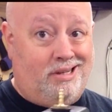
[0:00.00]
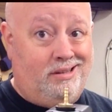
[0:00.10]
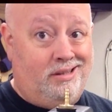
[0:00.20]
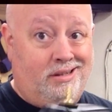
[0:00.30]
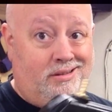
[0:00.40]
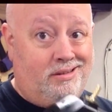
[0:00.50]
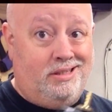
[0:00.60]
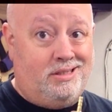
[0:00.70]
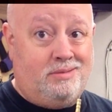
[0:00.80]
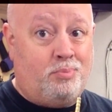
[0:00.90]
I think
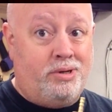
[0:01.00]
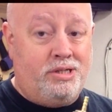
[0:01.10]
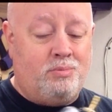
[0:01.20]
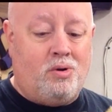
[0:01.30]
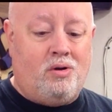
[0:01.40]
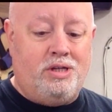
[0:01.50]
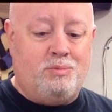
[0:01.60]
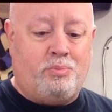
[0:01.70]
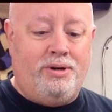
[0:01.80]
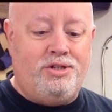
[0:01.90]
it's pretty small, it's
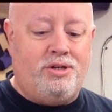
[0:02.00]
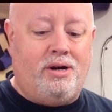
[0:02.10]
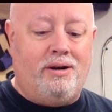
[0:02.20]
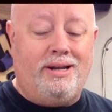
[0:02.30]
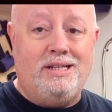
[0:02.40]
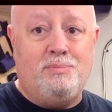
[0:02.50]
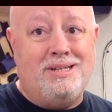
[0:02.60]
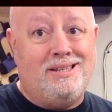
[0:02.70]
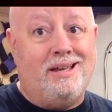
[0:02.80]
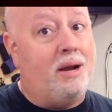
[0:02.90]
pretty generic. It's
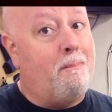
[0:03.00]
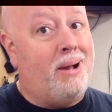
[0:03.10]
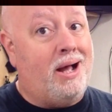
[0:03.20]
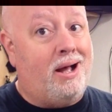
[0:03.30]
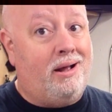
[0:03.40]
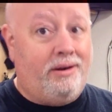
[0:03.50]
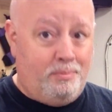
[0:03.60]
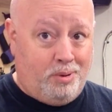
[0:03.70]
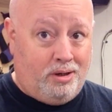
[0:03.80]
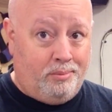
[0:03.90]
basically like a pond
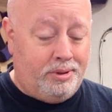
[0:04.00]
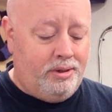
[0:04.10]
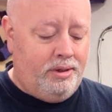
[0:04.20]
pump.